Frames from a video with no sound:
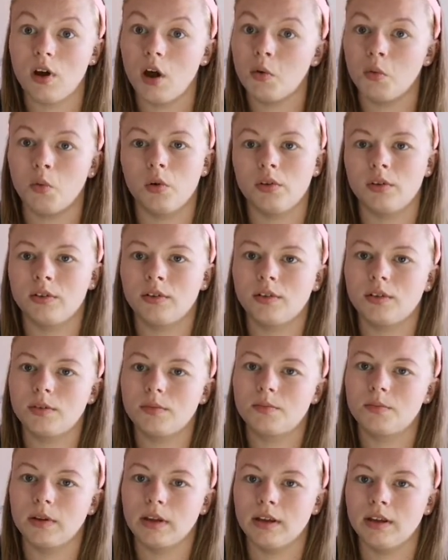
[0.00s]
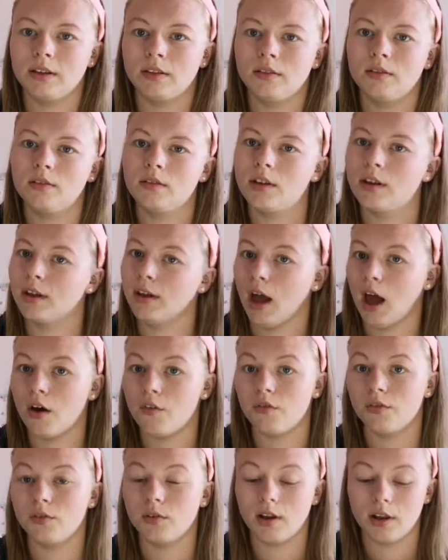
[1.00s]
I wouldn't be into
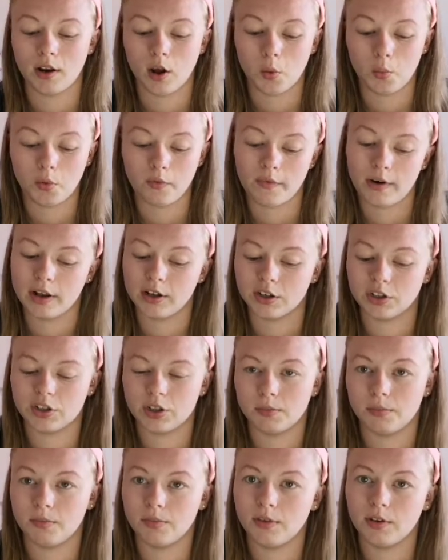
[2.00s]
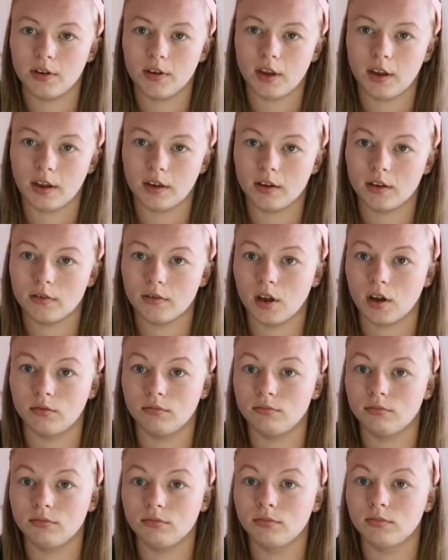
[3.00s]
having an open relationship. Like no.
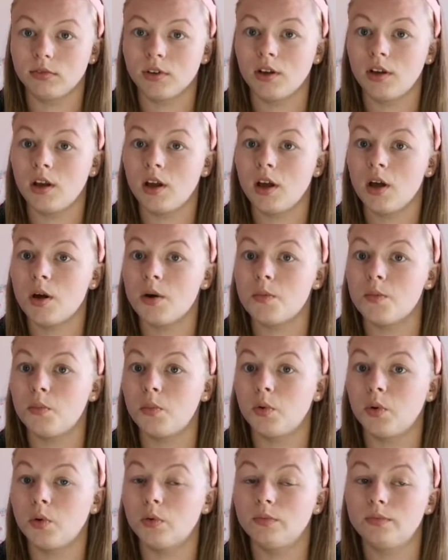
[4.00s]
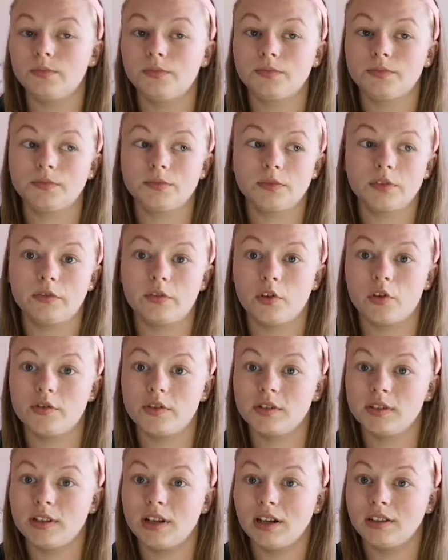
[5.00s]
But if
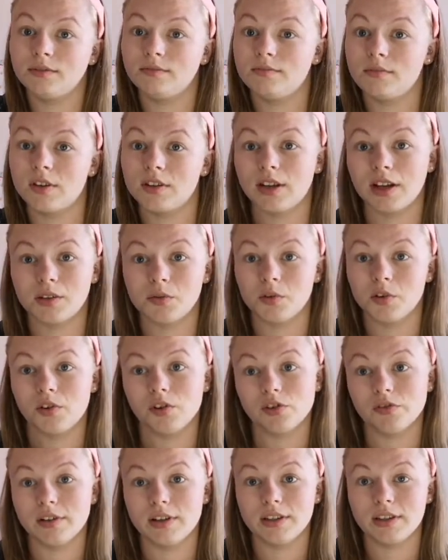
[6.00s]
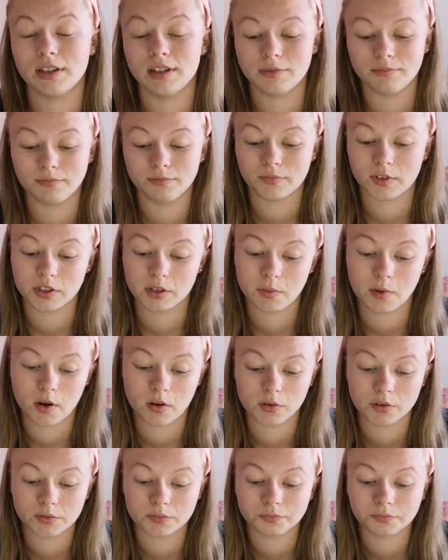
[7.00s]
you're into that, then that's what you're into, I
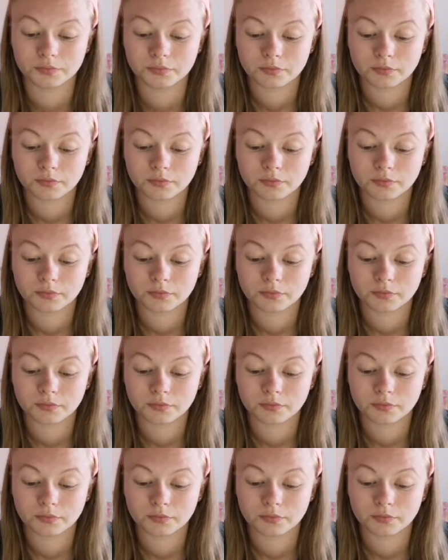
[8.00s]
suppose